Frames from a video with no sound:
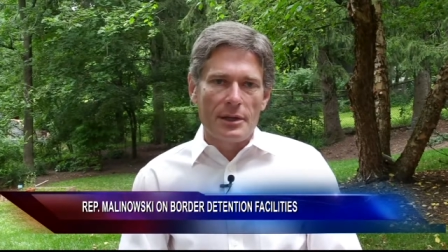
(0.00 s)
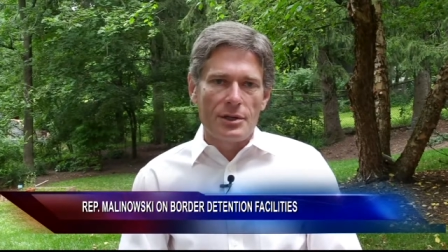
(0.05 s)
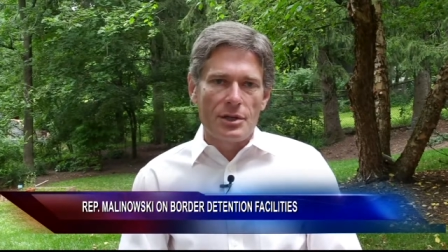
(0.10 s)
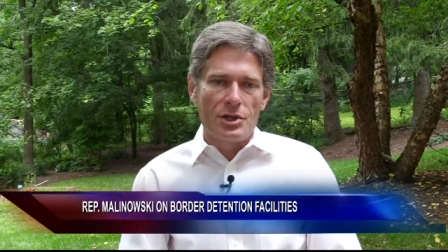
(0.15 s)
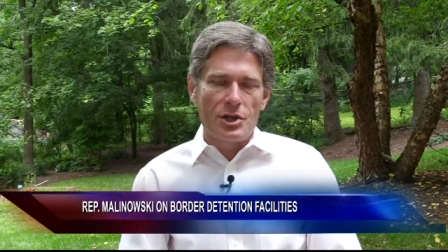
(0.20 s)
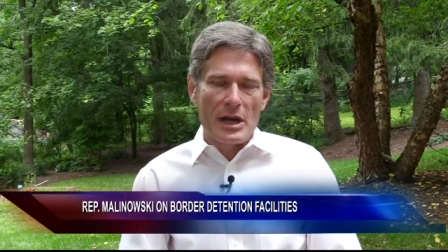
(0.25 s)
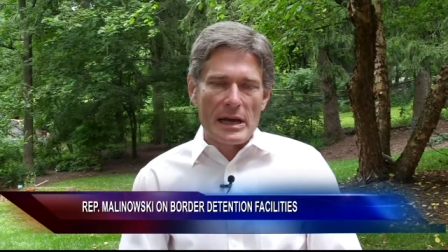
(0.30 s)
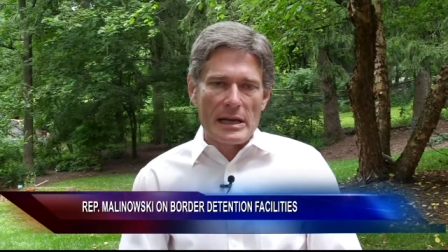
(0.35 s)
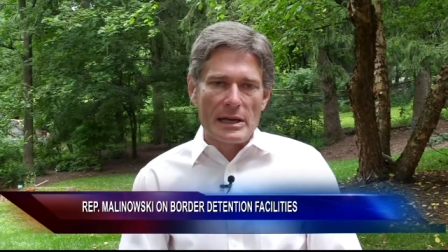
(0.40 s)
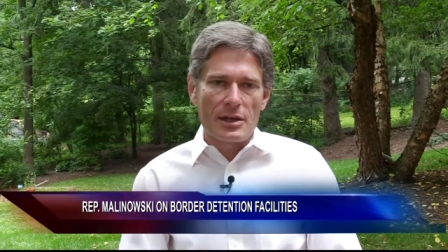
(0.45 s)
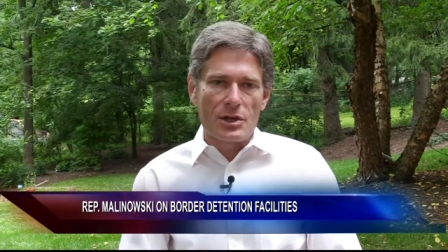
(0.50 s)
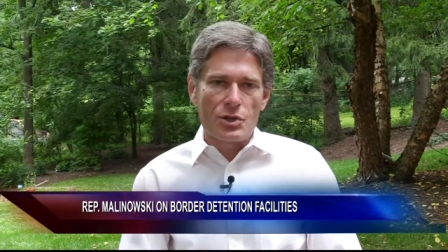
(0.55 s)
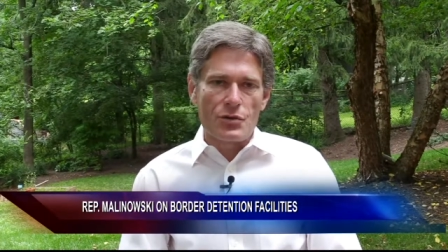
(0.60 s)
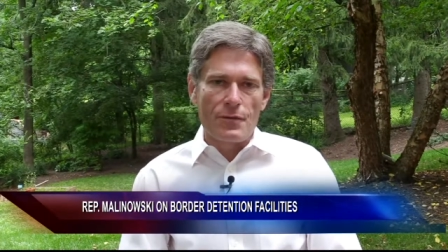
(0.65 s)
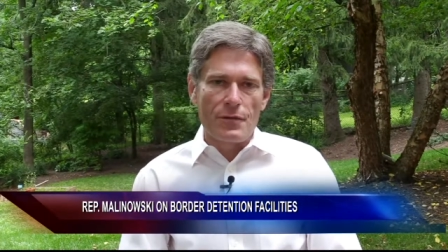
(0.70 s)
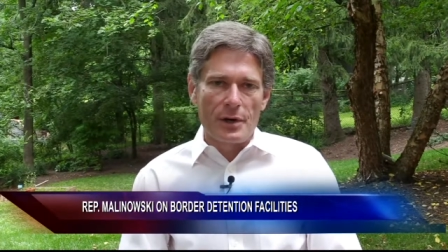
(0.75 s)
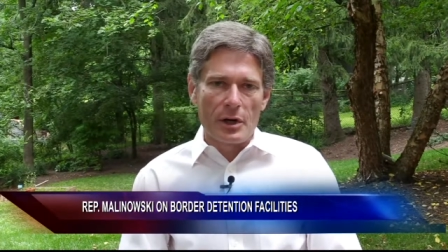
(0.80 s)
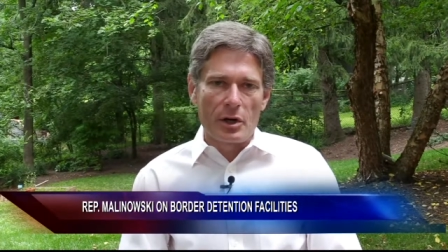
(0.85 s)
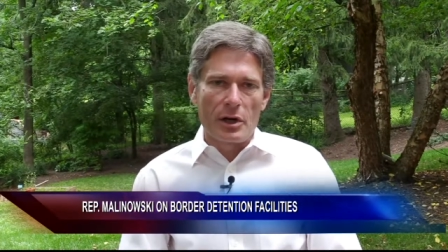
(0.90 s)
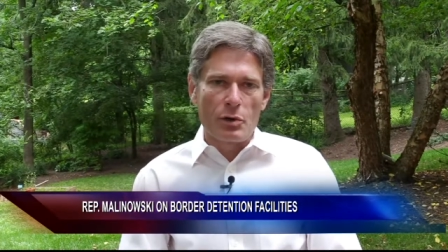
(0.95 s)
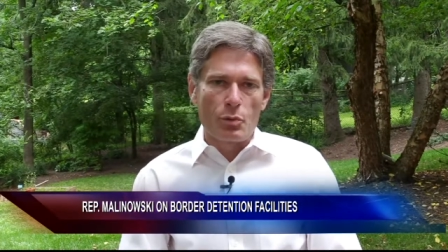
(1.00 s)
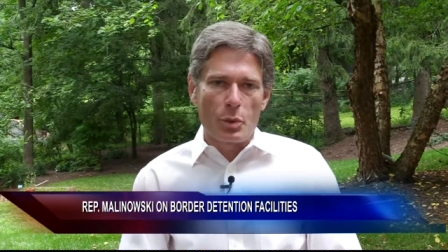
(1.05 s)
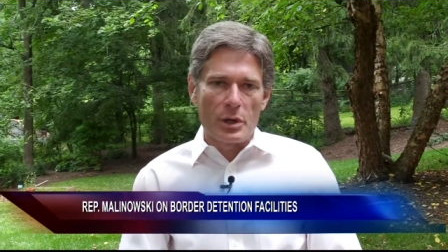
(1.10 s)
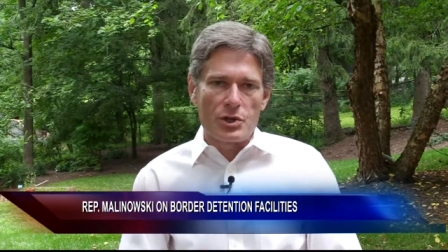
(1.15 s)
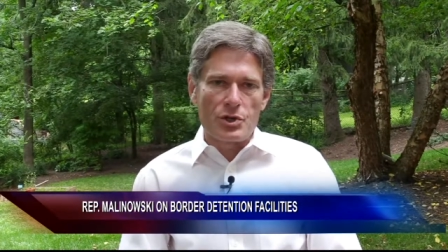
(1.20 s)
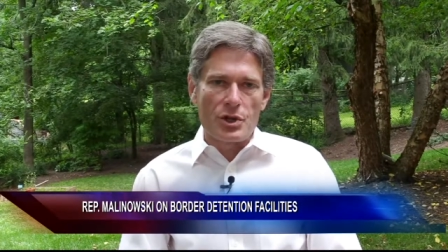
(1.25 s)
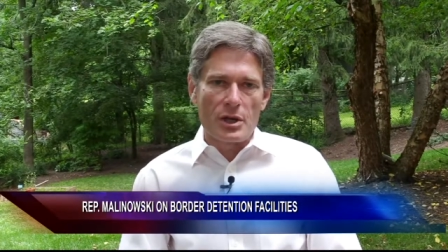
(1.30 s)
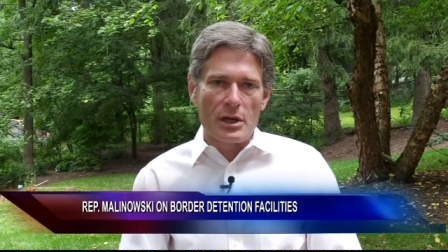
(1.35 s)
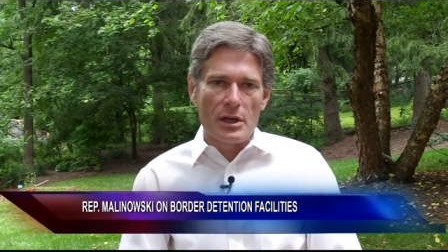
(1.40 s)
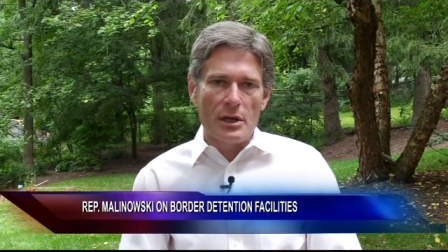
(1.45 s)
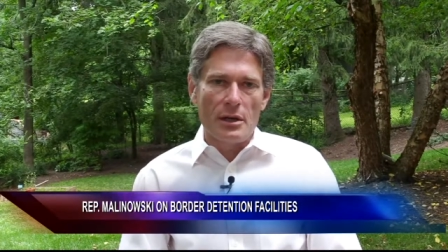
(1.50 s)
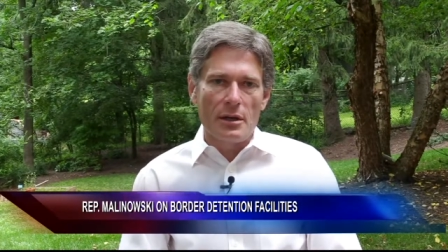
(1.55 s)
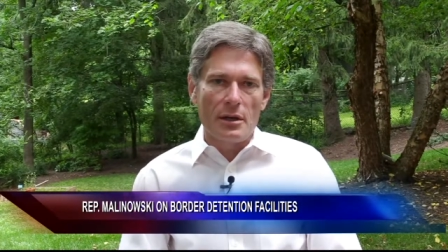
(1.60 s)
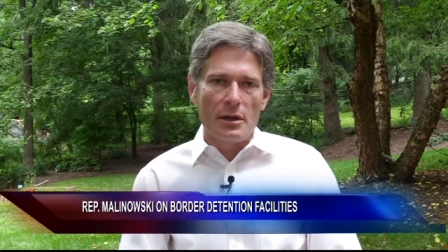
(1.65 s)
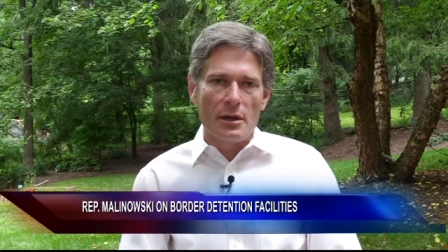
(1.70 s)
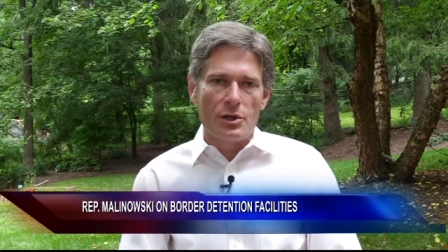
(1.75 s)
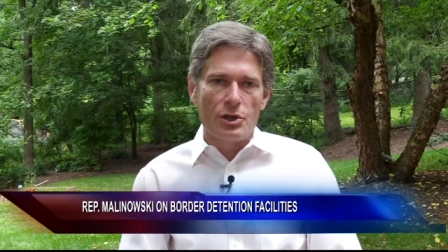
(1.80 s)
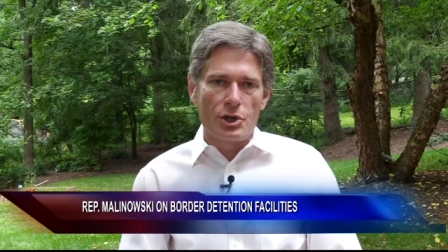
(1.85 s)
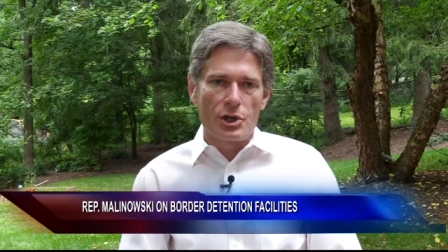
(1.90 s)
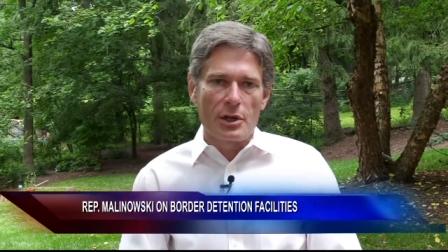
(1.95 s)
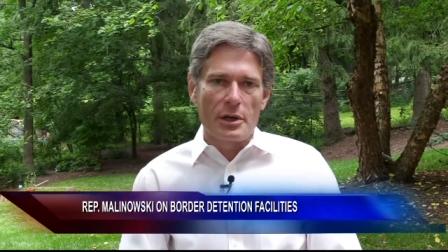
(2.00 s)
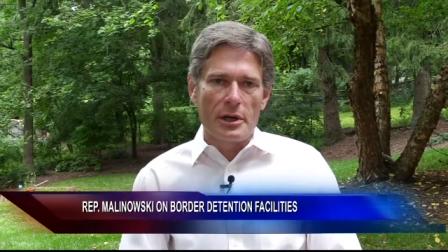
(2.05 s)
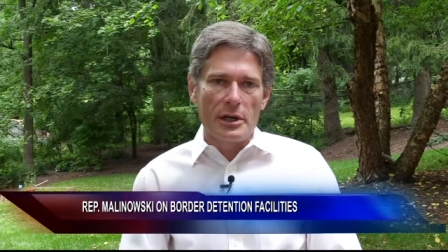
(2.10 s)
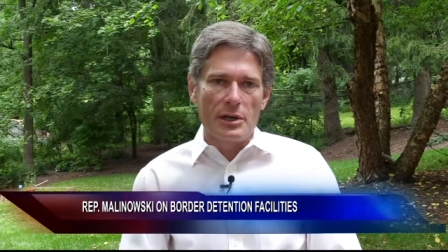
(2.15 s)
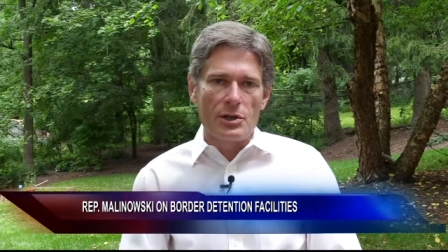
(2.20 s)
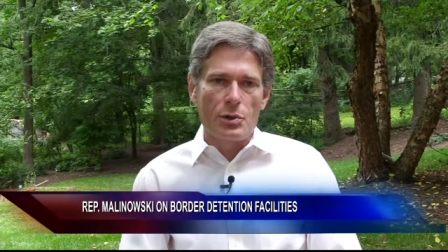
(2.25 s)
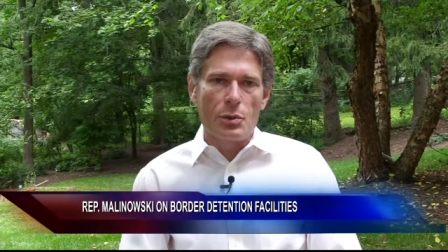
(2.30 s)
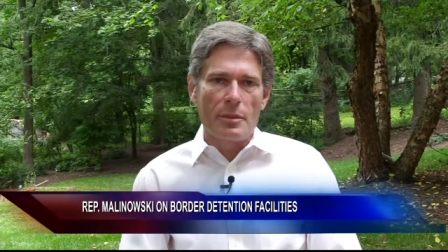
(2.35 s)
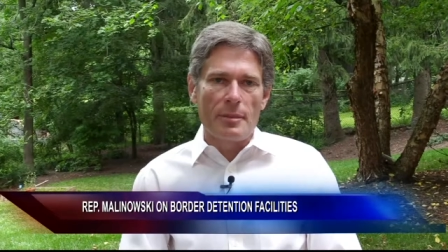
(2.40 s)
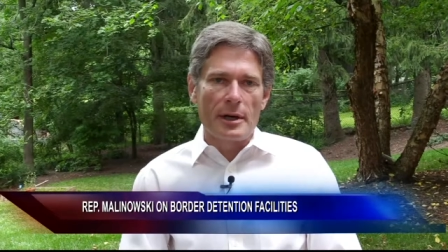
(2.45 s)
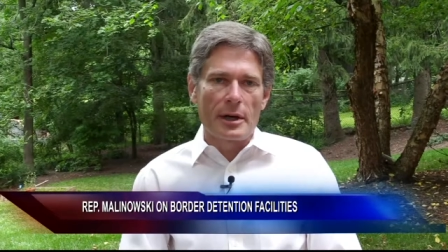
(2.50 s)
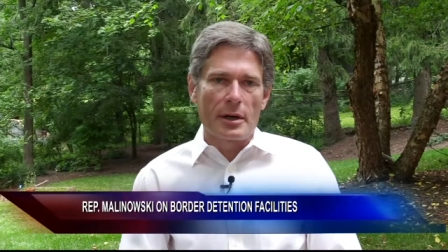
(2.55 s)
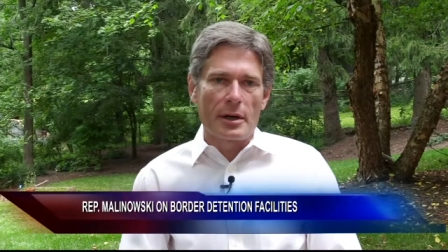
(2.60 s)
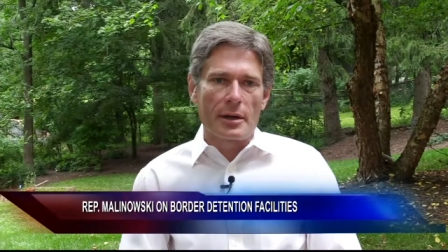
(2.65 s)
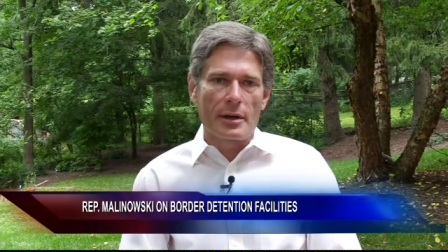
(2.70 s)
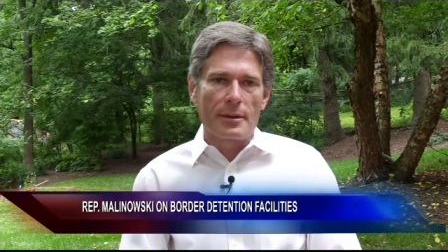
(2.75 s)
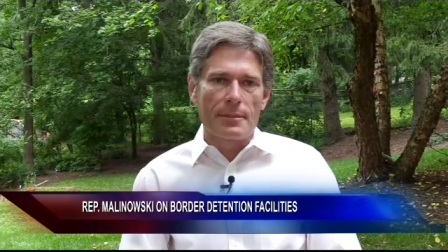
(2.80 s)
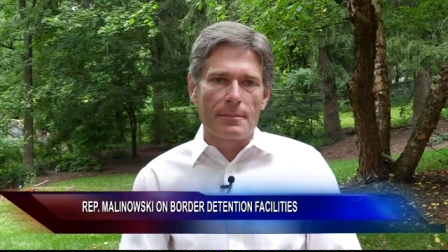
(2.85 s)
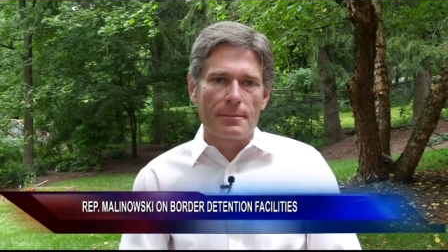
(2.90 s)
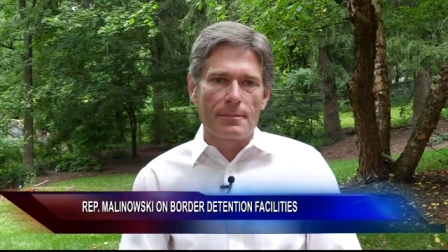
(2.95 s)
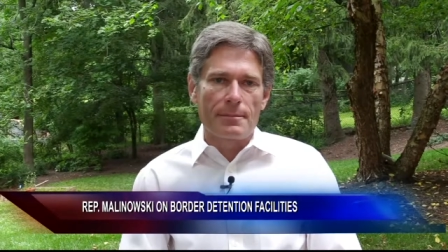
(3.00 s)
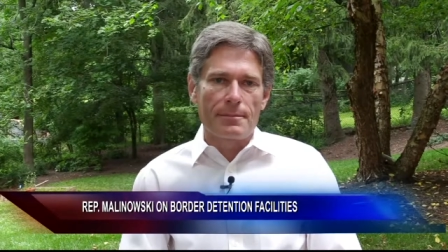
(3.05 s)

to take this very risky journey to America.